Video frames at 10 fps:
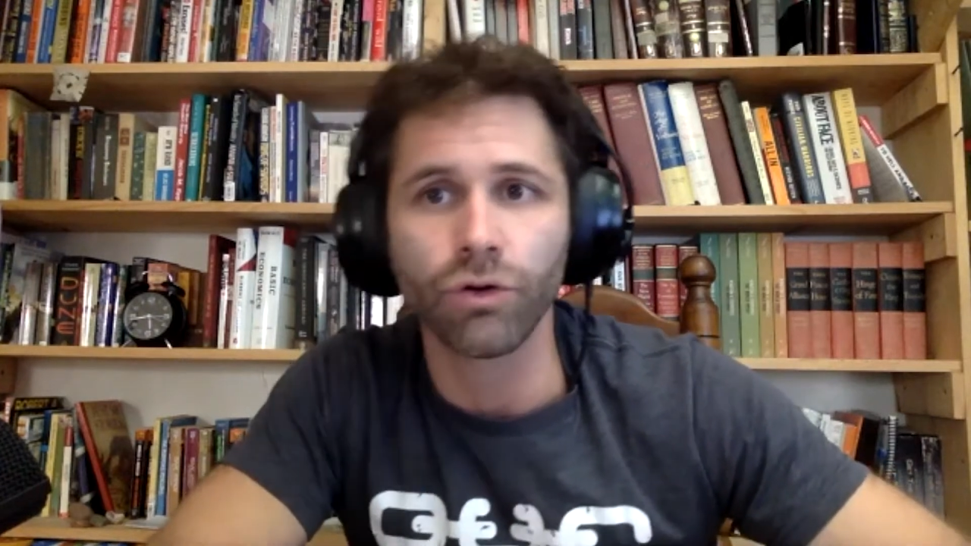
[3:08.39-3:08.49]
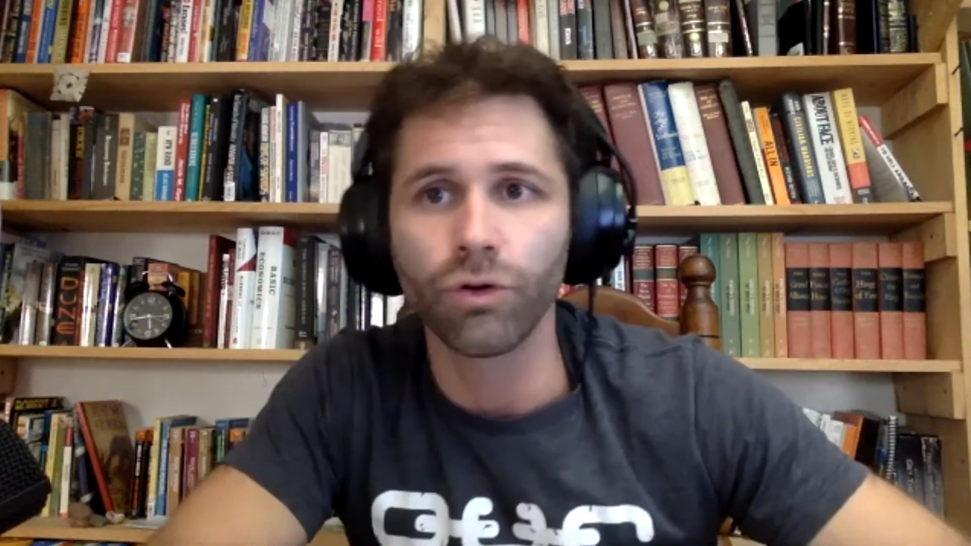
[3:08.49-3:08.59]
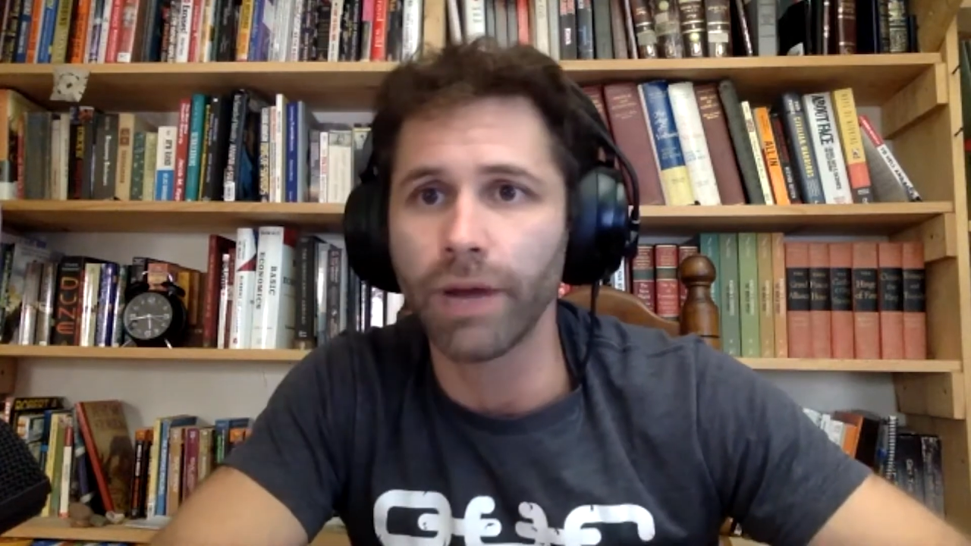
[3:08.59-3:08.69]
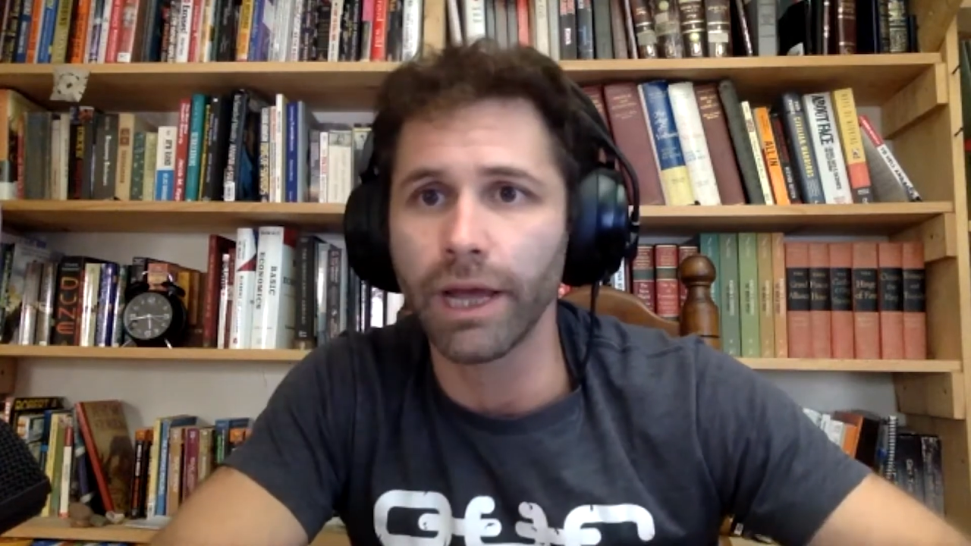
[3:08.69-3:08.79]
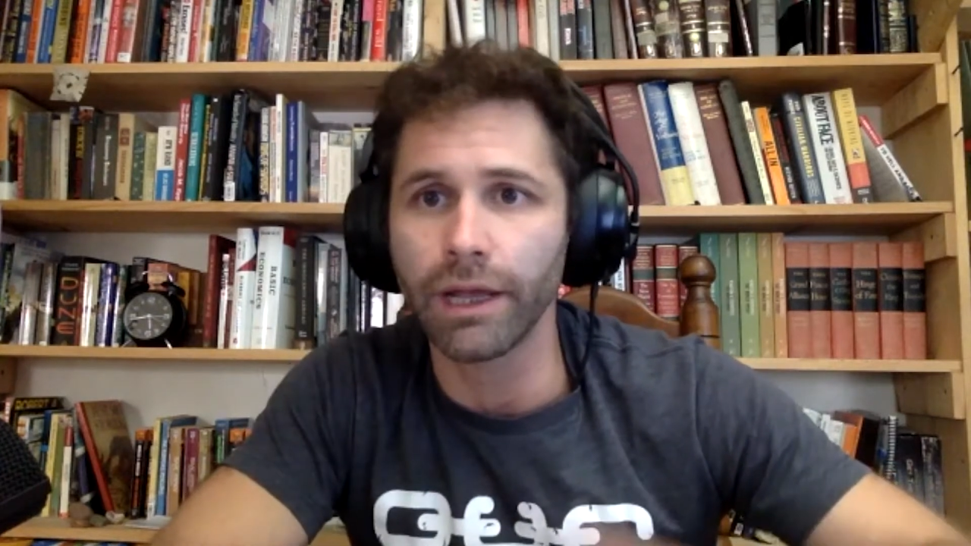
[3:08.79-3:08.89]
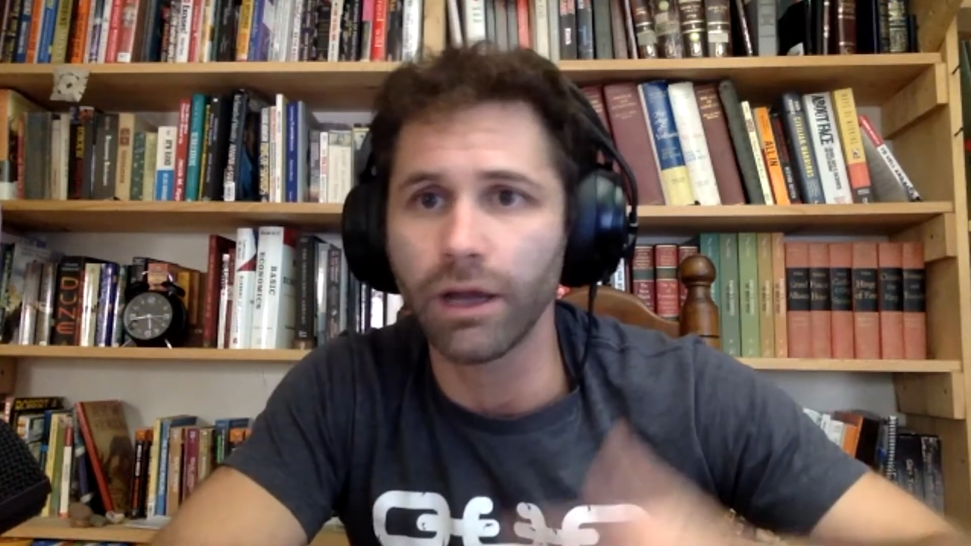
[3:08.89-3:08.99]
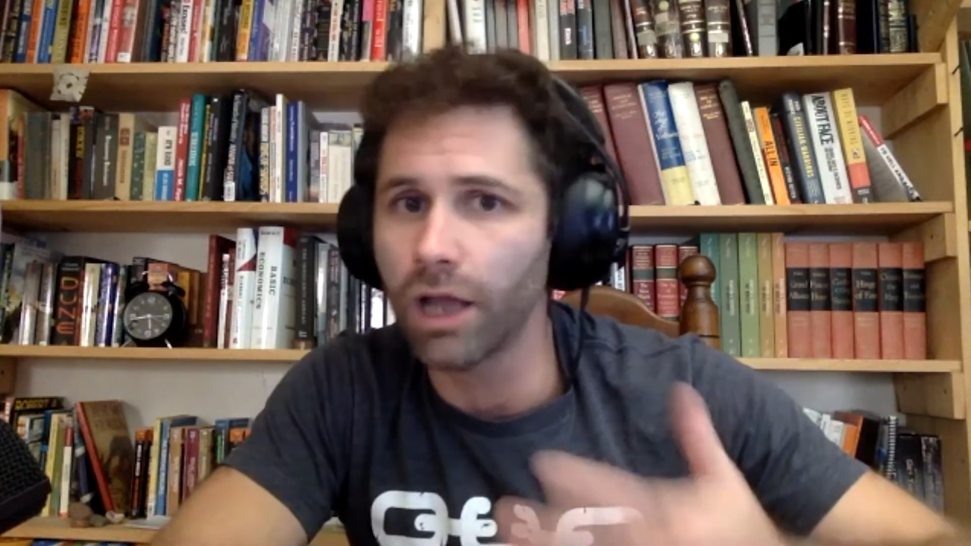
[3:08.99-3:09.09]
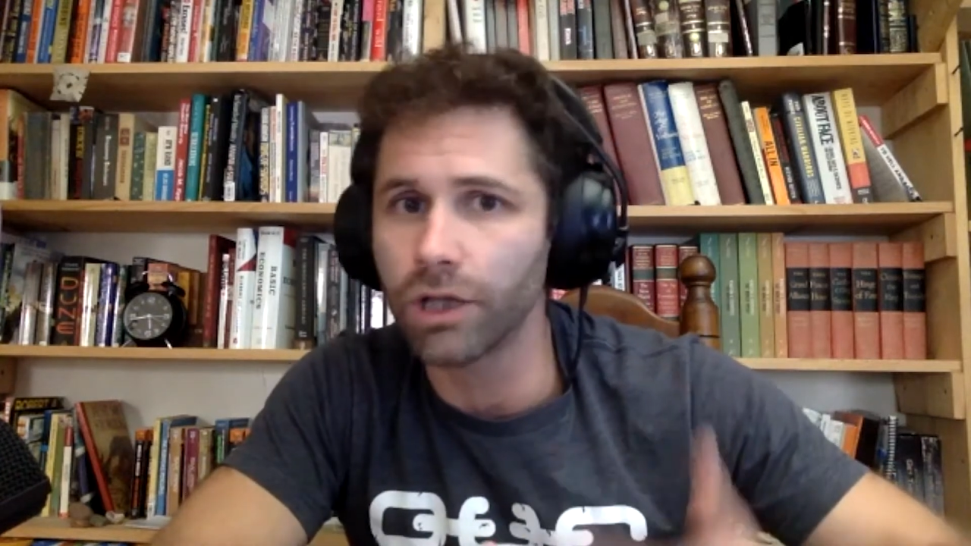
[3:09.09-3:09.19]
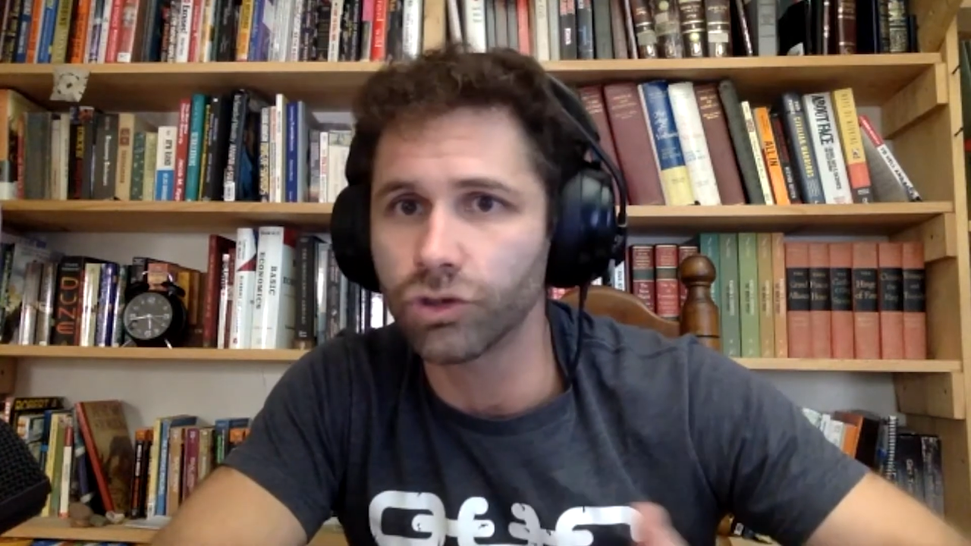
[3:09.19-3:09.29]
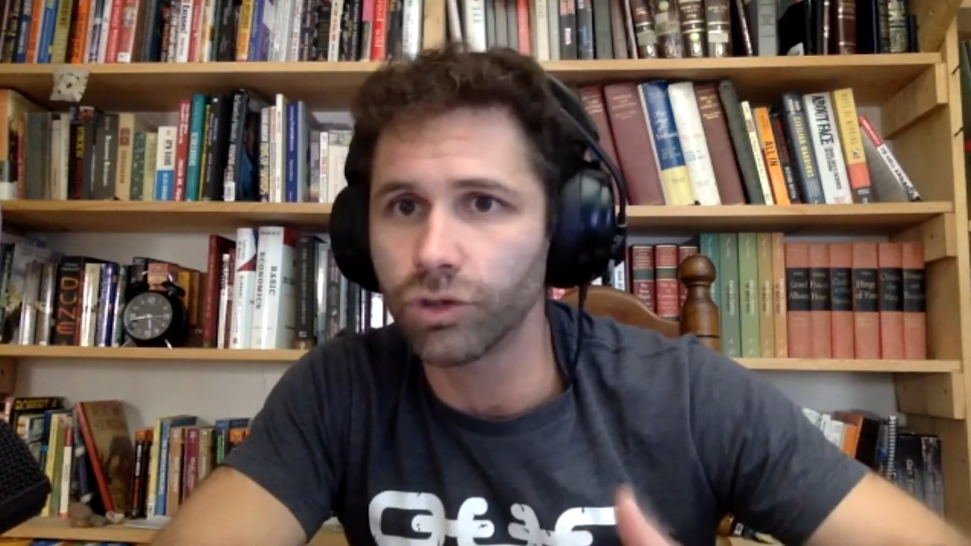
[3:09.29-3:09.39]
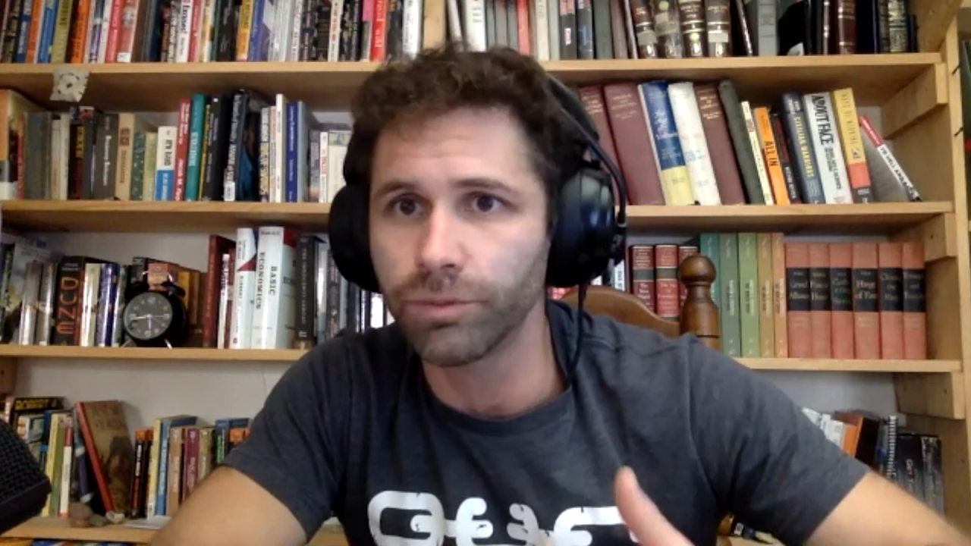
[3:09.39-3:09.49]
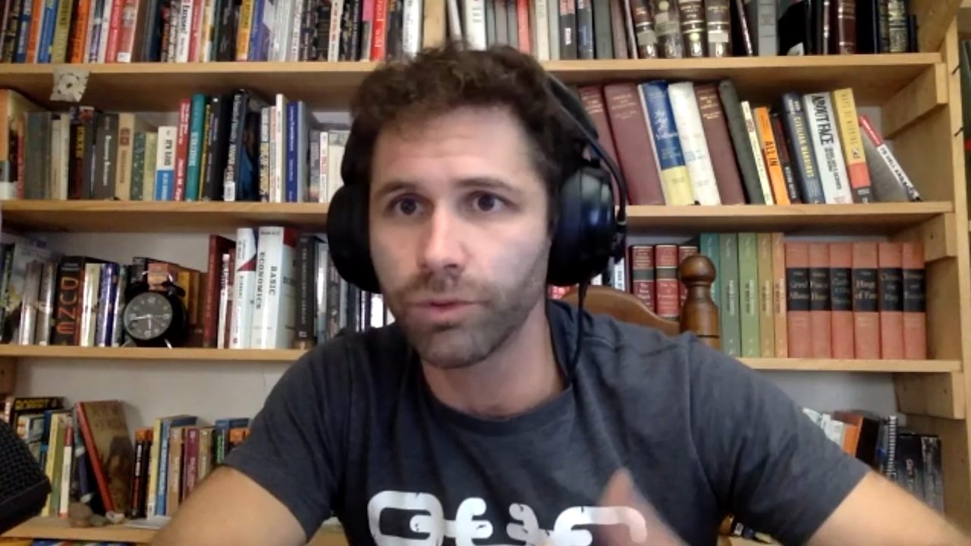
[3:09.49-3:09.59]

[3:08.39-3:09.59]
or my college group